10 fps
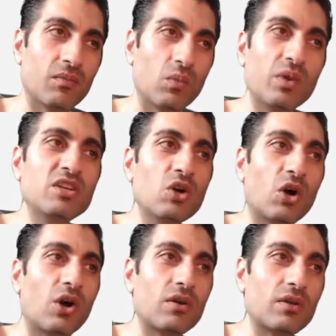We're
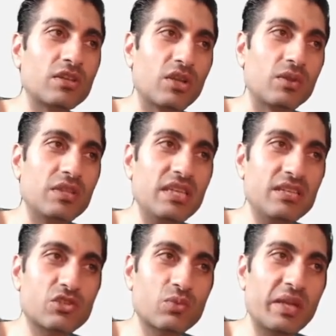not,
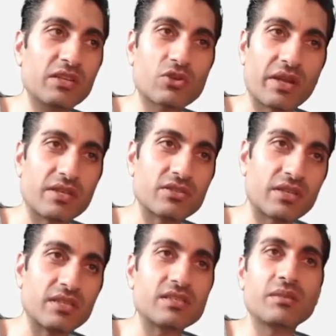these swing traders
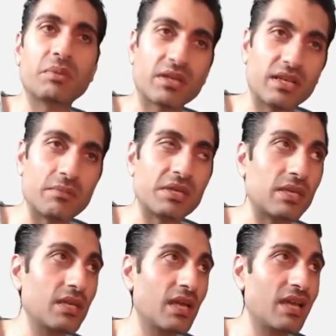can typically be